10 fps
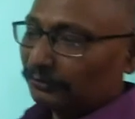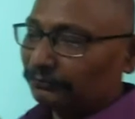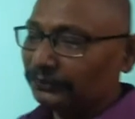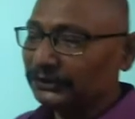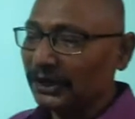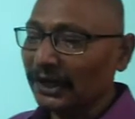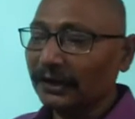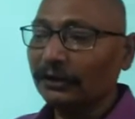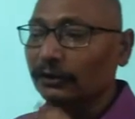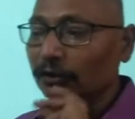which
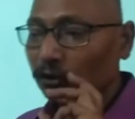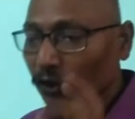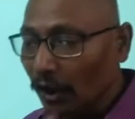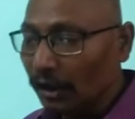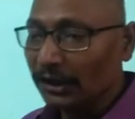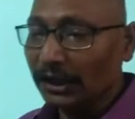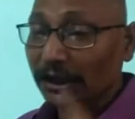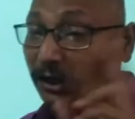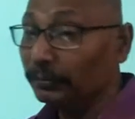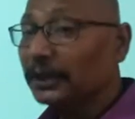are not
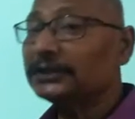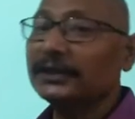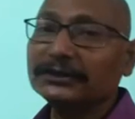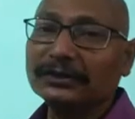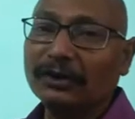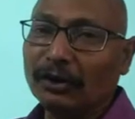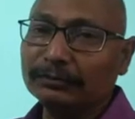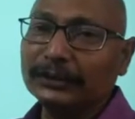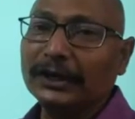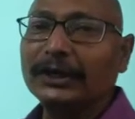images of
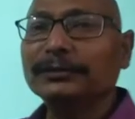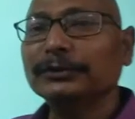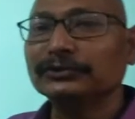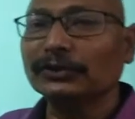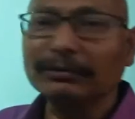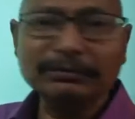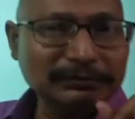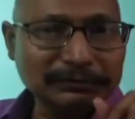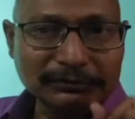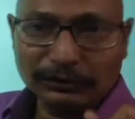the elements of
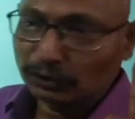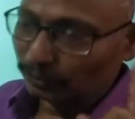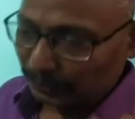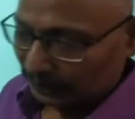domain.